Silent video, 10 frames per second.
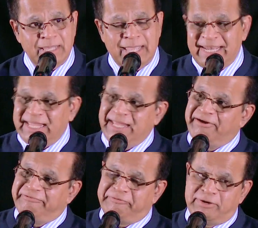And he
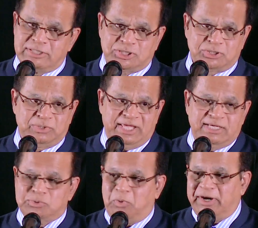refers to
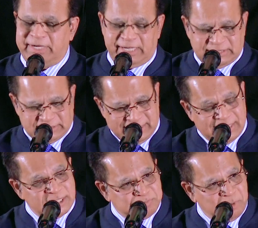these qualities in
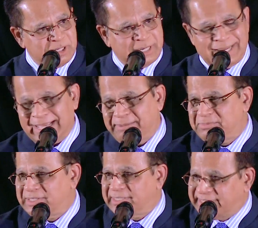his book, and
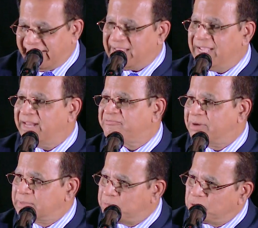I'm uh, taking it
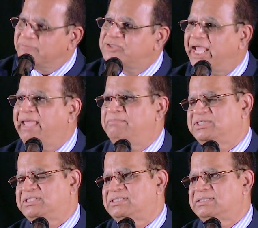from the book of
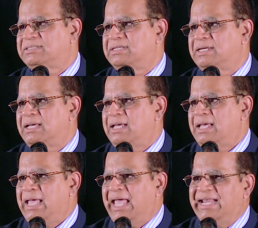James.
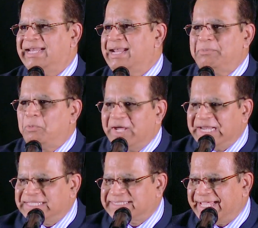And number one,
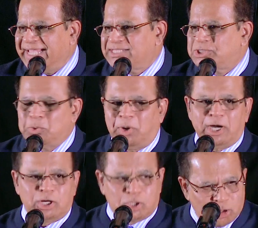he says, You
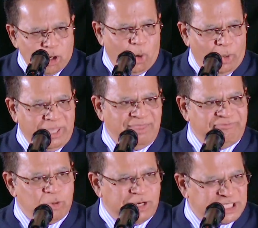are growing
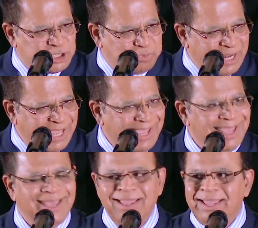if you
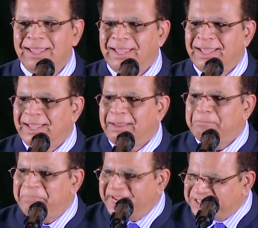display
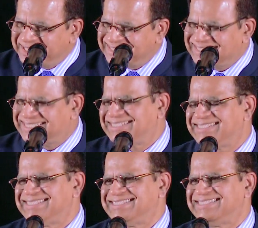patience.